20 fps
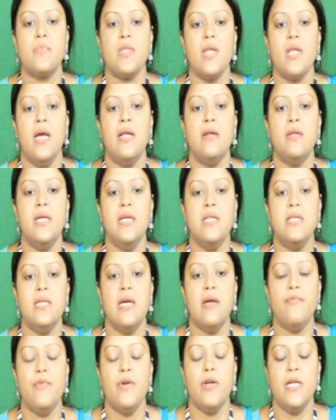And in
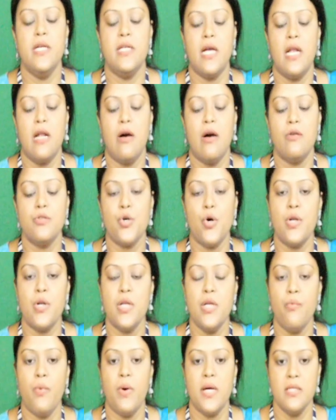DFA it allows only
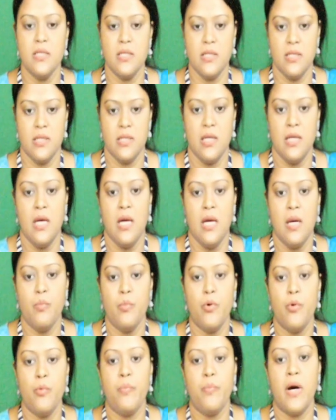one
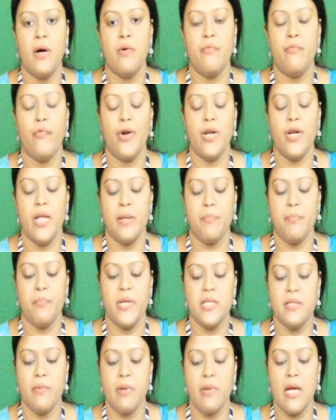move for every
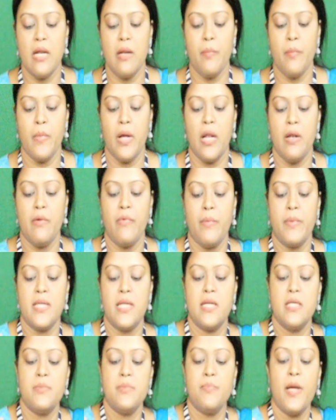single alphabet,
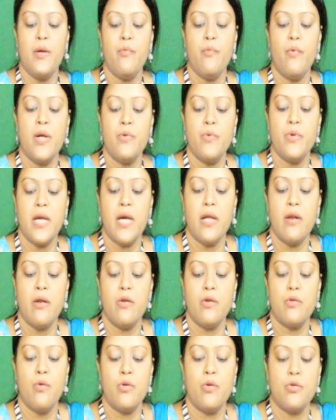that is by one we
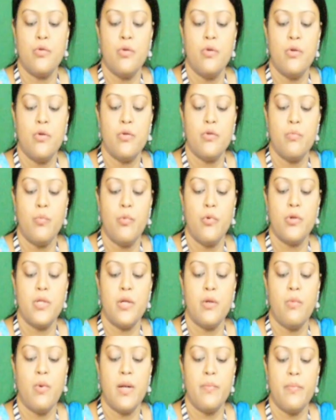cannot go to more
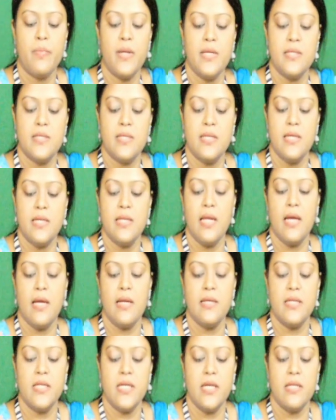than one place in
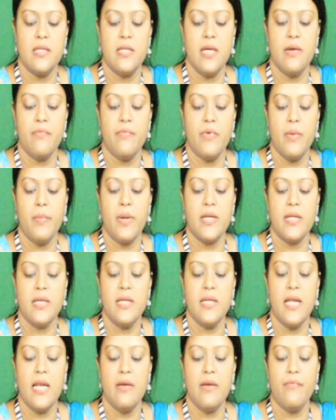DFA, but in
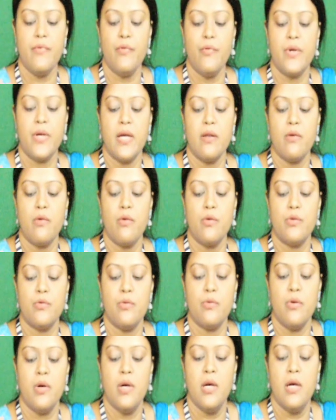NFA we can go
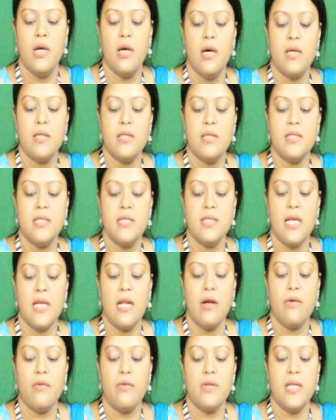to, this is
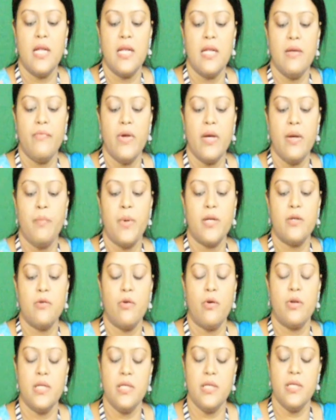allowed in NFA but
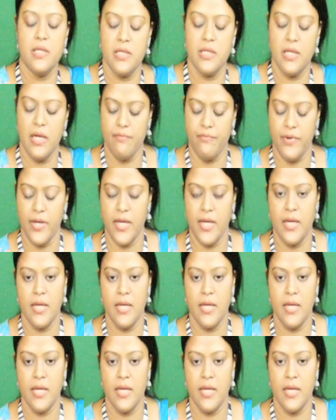not in DFA.